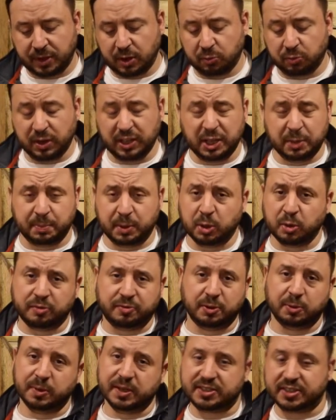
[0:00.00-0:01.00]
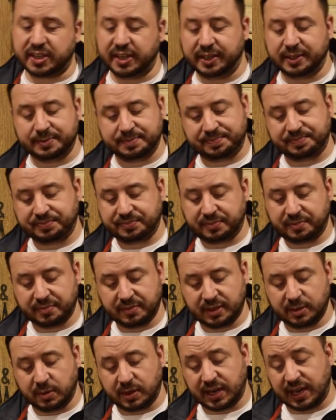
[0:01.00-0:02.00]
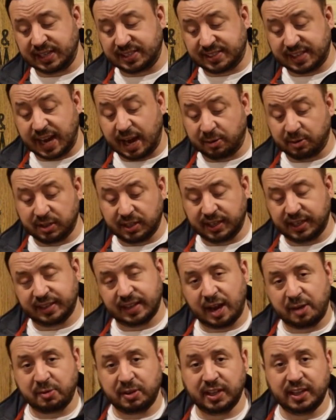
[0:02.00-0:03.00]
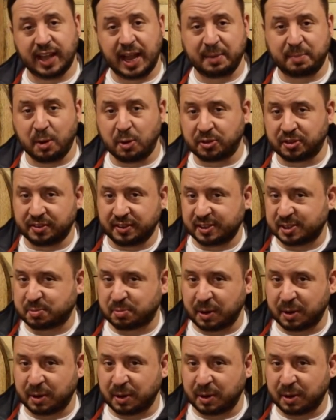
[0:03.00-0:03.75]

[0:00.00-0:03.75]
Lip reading: Really beautiful whiskey. What can I say? I really like both of these